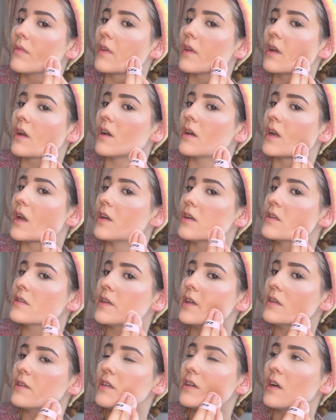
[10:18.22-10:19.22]
And I
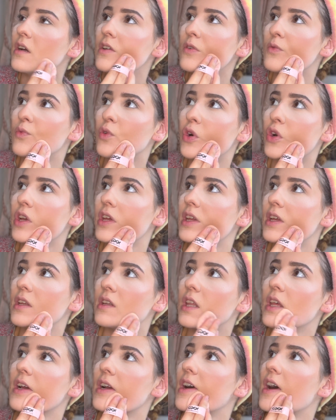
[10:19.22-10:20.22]
just like to kind of work it in,
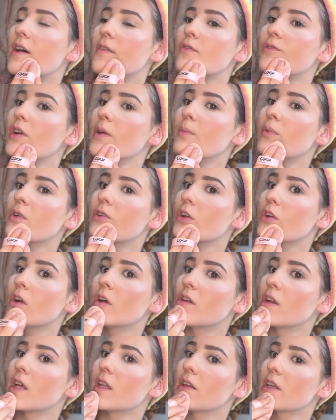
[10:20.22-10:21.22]
like after I put it
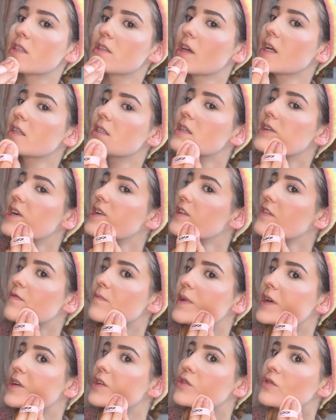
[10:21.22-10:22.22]
on, I just like to kind of
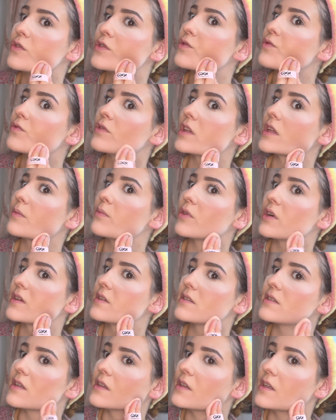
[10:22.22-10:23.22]
make sure it's really
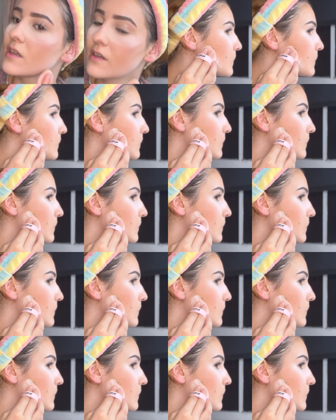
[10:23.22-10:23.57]
pressed in there.